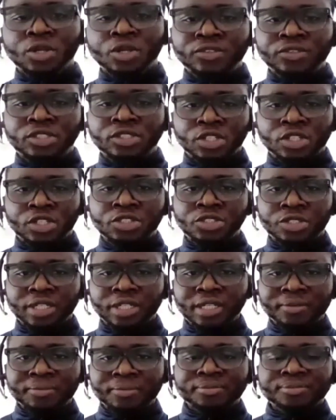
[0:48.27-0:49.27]
of the
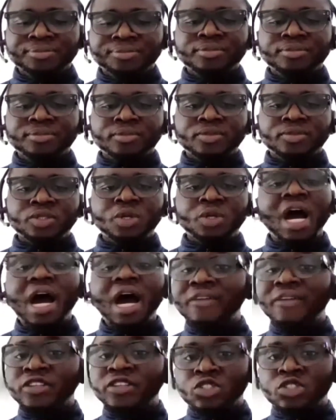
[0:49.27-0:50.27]
surgery, you're
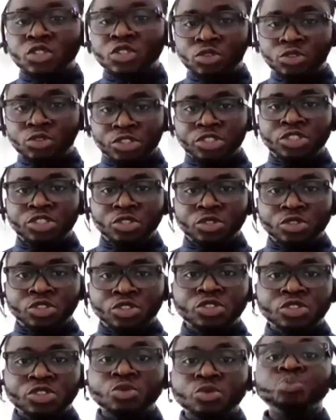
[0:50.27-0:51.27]
having so
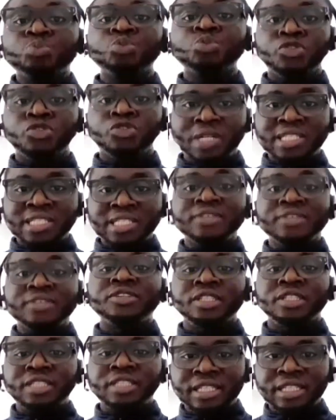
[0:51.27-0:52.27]
reduced movement
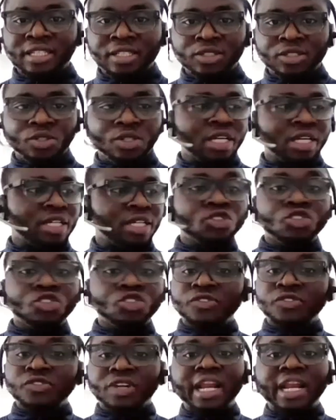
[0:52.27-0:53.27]
even in the knee, you
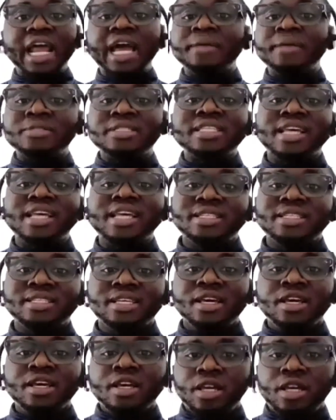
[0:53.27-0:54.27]
can't even climb
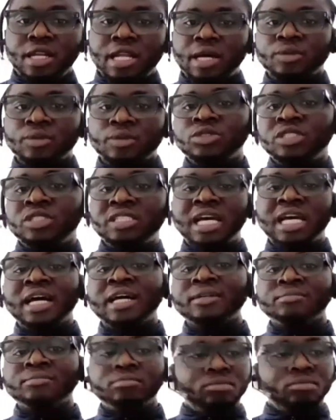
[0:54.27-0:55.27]
stairs. Now, these
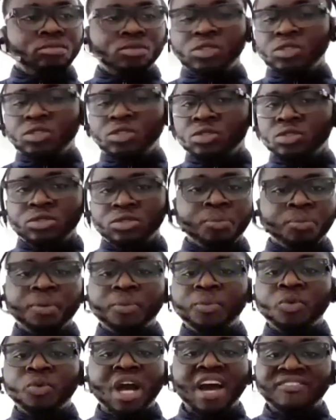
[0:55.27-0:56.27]
are
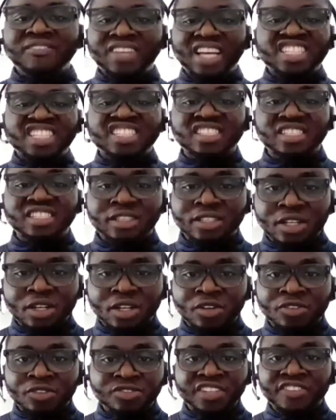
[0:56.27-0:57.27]
some people will have 90
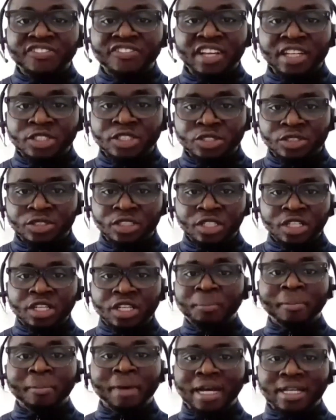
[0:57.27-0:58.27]
degree of knee flexion
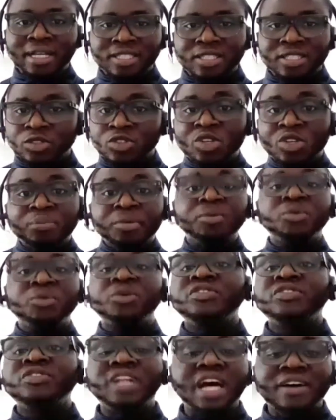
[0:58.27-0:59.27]
max. Some
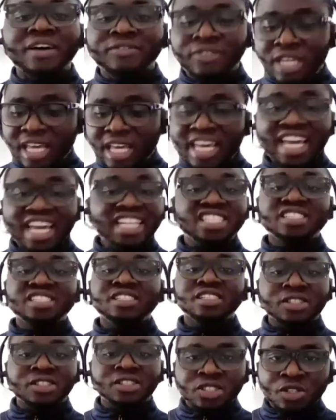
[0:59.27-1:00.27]
people will even have
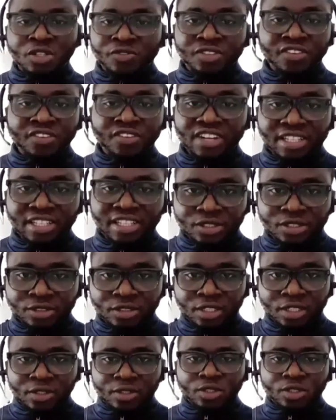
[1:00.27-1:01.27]
80 degrees of knee
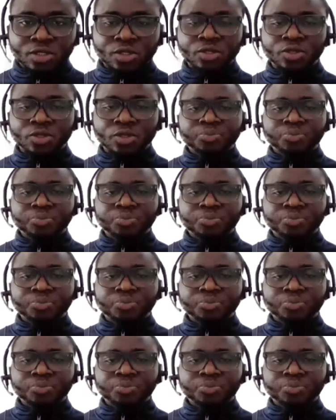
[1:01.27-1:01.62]
flexion. You